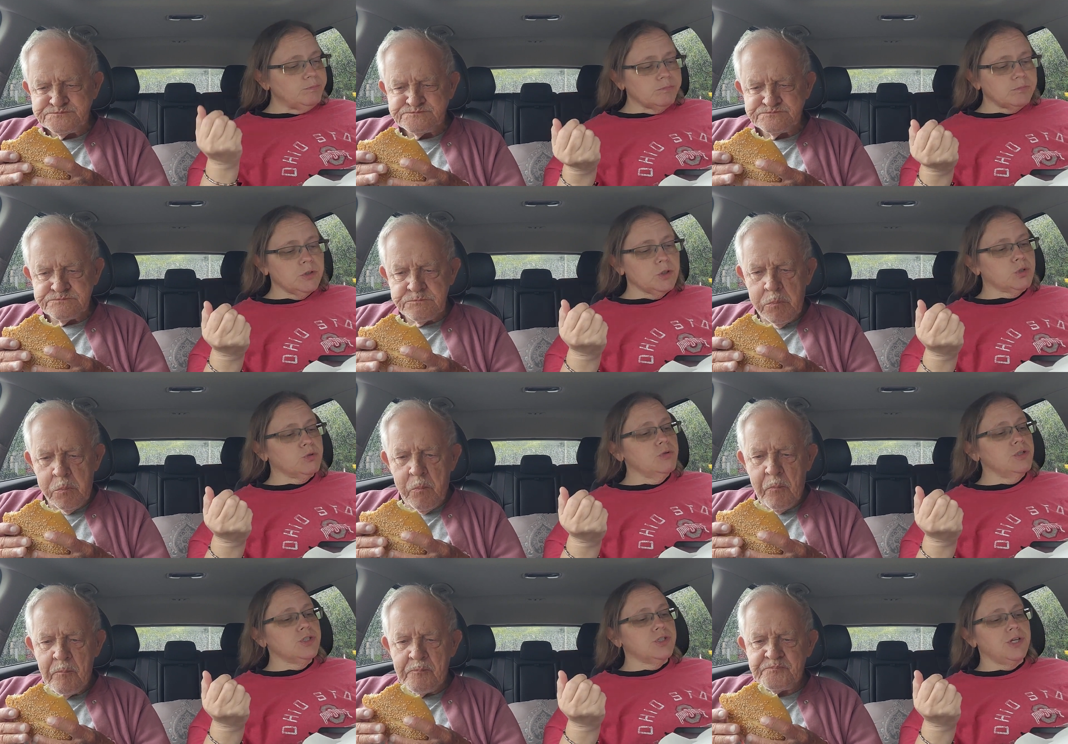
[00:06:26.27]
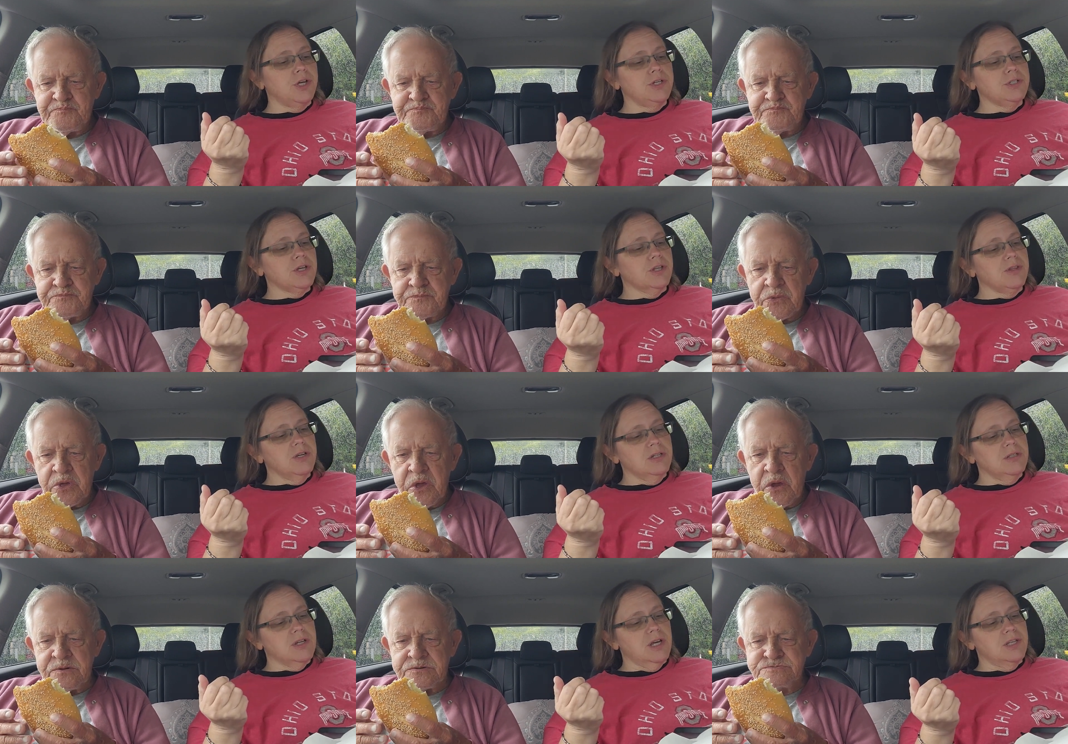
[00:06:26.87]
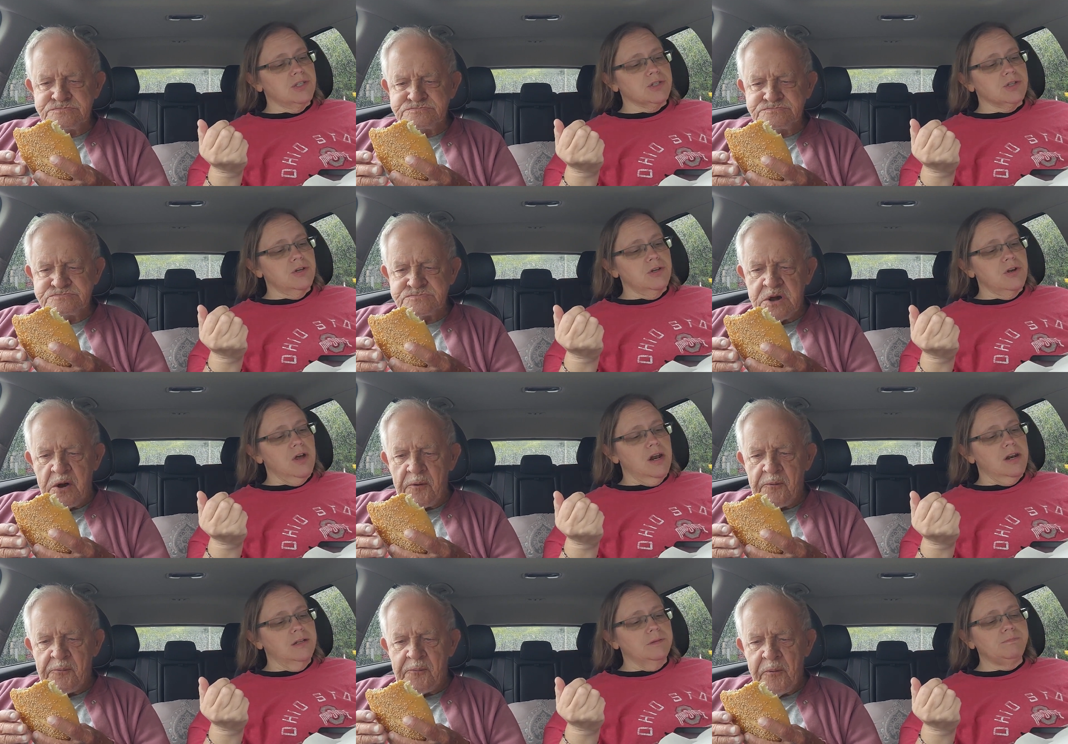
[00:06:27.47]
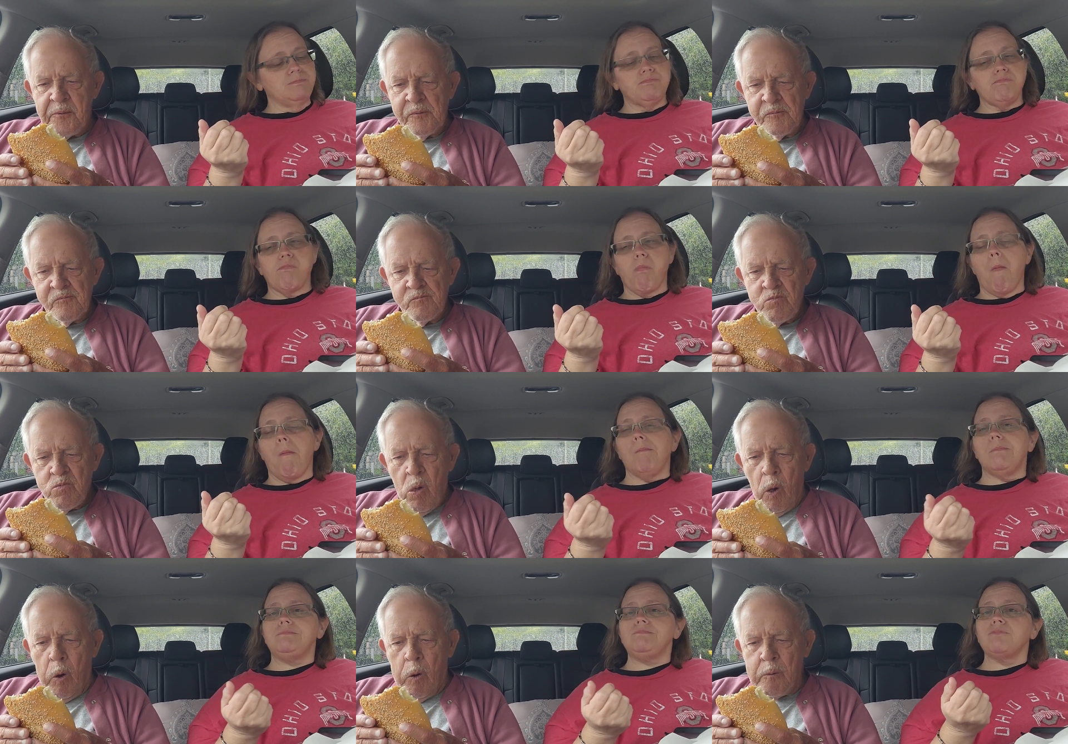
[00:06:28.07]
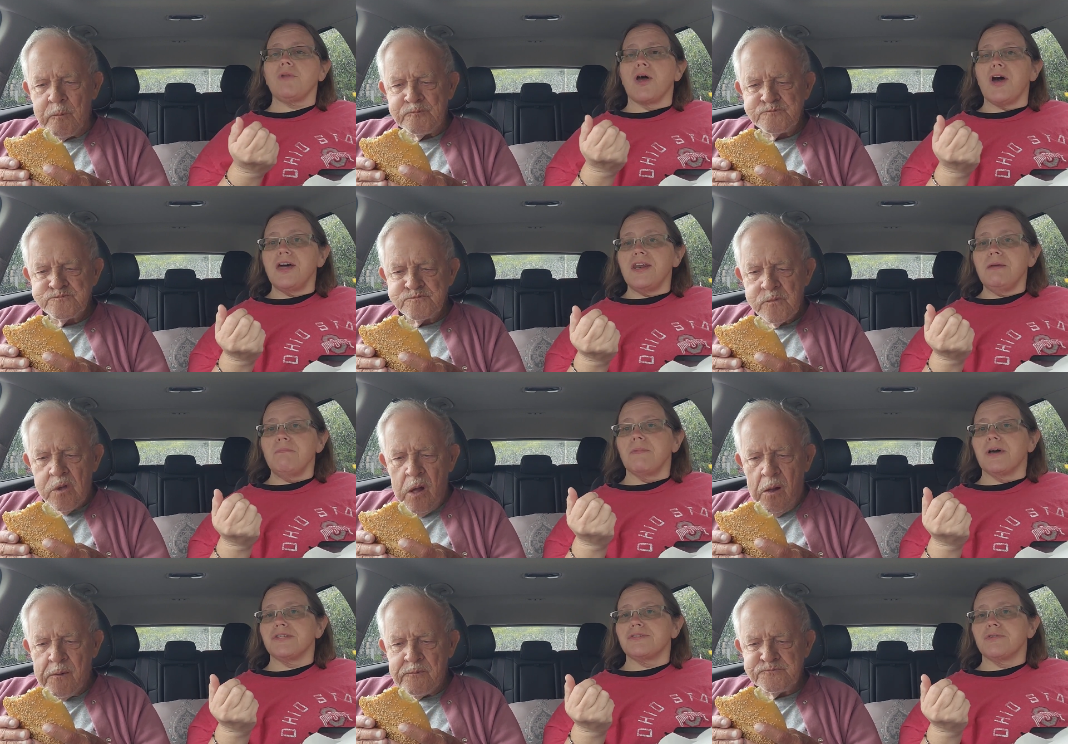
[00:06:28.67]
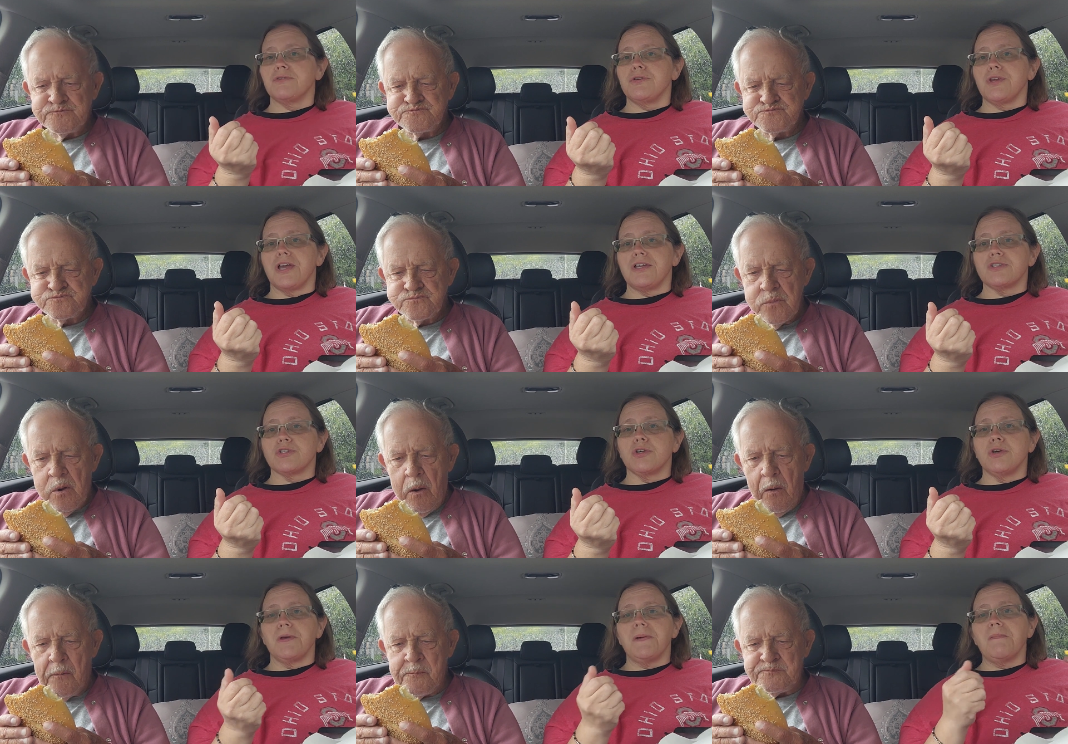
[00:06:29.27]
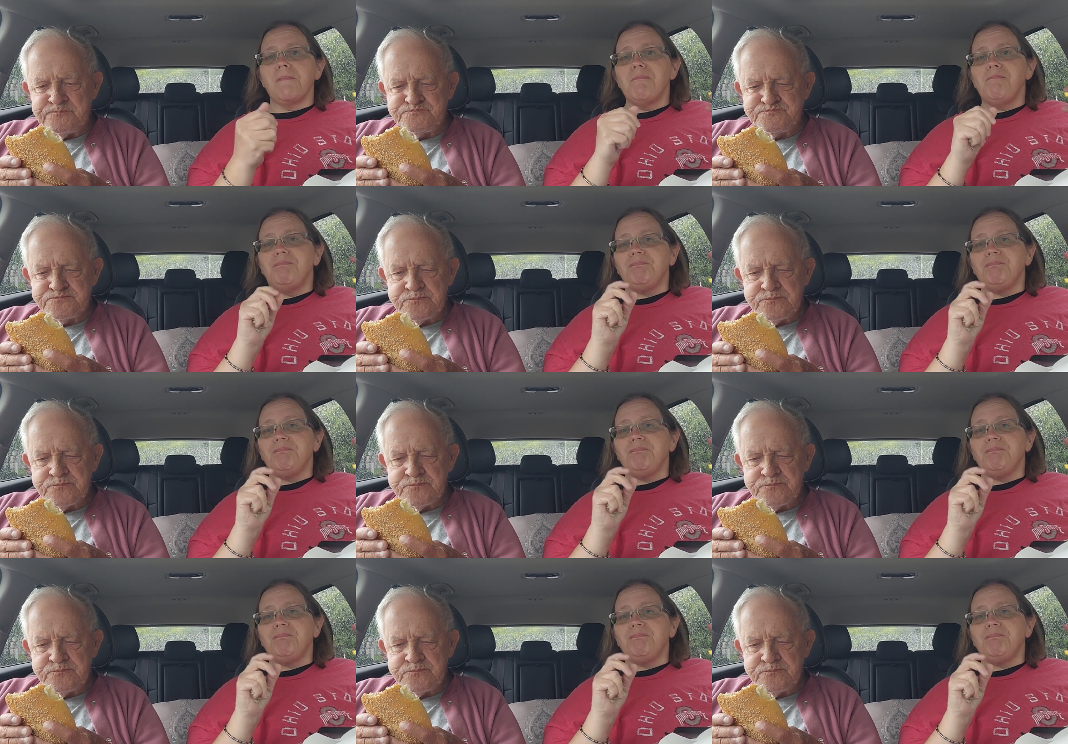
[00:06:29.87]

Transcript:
Speaker 1: The Swiss cheese, I think, tastes good on it. The honey mustard tastes good.